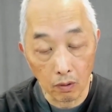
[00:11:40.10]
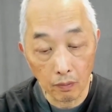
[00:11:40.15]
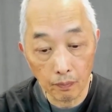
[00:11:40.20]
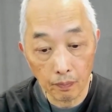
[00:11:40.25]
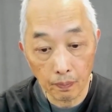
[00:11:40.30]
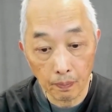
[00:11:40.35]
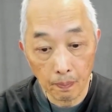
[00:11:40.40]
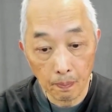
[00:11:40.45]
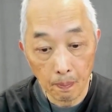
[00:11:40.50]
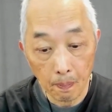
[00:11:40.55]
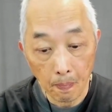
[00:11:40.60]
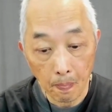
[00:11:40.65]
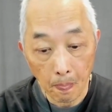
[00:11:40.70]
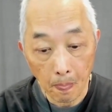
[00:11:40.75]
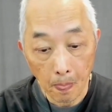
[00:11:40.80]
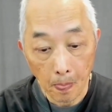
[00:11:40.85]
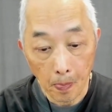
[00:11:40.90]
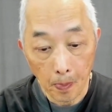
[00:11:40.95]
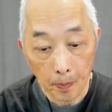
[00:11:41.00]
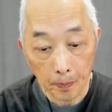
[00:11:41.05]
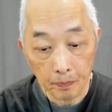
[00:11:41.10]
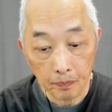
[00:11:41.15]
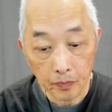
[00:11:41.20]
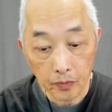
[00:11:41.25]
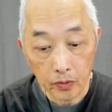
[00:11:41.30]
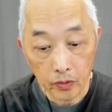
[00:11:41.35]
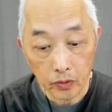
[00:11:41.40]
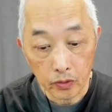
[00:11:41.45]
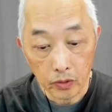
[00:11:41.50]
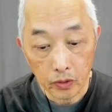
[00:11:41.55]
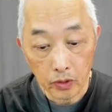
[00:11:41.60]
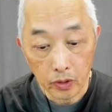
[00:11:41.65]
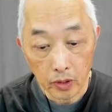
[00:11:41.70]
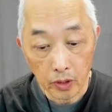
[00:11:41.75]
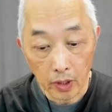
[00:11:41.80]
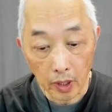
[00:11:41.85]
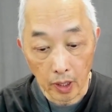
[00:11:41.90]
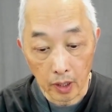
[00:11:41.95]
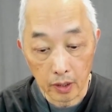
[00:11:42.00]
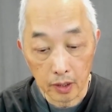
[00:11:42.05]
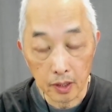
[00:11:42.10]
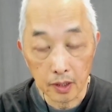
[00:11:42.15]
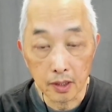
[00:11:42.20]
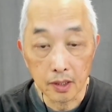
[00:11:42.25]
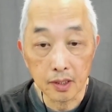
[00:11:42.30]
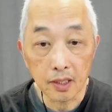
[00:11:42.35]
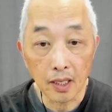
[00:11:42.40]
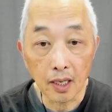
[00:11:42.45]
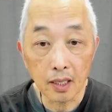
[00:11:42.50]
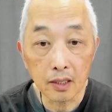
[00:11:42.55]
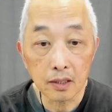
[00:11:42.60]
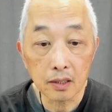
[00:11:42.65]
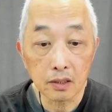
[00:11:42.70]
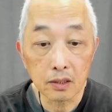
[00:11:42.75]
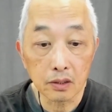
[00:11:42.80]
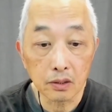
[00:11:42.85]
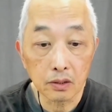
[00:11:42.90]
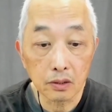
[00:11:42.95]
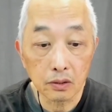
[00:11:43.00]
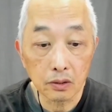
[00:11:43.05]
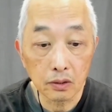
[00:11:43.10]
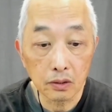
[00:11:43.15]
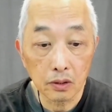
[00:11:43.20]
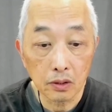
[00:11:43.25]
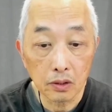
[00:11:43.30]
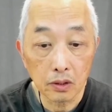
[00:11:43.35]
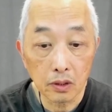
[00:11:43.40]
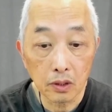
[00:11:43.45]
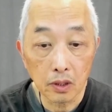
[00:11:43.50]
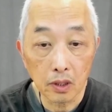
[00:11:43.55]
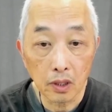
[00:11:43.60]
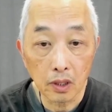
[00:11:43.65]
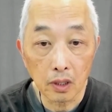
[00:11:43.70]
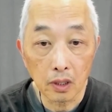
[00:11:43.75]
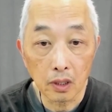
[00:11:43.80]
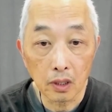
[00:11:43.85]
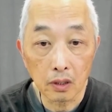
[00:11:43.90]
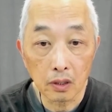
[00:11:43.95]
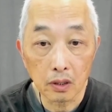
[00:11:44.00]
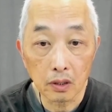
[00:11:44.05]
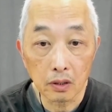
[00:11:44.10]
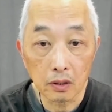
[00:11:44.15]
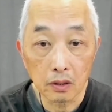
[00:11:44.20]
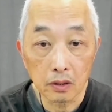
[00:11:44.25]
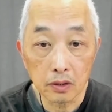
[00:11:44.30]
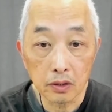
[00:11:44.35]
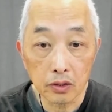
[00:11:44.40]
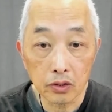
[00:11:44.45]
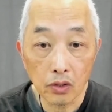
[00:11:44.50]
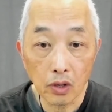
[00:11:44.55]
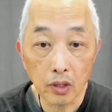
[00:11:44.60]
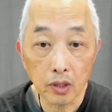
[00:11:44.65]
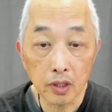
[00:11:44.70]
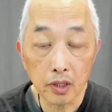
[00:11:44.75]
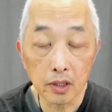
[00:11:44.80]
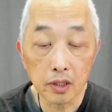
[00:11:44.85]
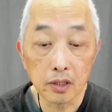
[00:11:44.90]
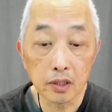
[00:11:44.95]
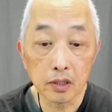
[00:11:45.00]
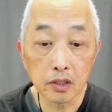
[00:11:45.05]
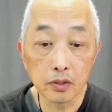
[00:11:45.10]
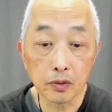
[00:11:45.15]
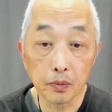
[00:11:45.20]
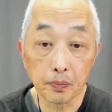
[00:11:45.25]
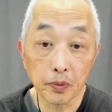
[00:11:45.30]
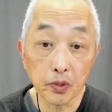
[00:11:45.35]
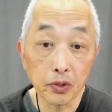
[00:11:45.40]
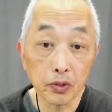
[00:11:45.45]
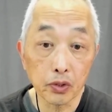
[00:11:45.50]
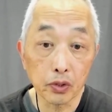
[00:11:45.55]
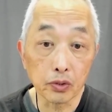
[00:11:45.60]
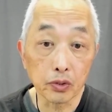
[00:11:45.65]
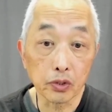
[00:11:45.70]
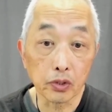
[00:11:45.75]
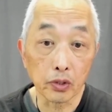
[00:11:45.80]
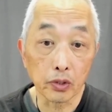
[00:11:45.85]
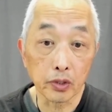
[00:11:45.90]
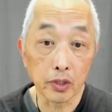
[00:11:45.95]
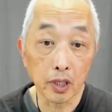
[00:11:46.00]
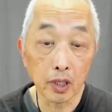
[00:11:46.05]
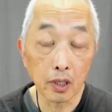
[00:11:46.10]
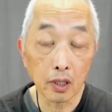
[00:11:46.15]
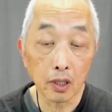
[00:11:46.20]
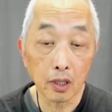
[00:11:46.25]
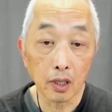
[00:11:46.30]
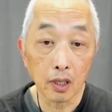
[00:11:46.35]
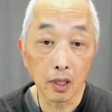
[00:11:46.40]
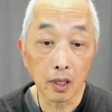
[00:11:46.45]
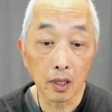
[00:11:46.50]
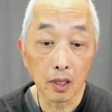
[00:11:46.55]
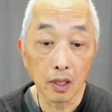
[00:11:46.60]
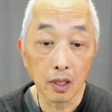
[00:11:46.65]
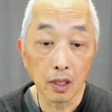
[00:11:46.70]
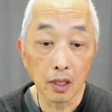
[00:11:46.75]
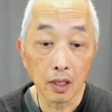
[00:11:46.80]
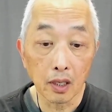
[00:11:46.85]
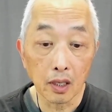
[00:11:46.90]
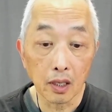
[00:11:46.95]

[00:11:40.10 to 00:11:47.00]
And he decided to start his spiritual journey as a yogi.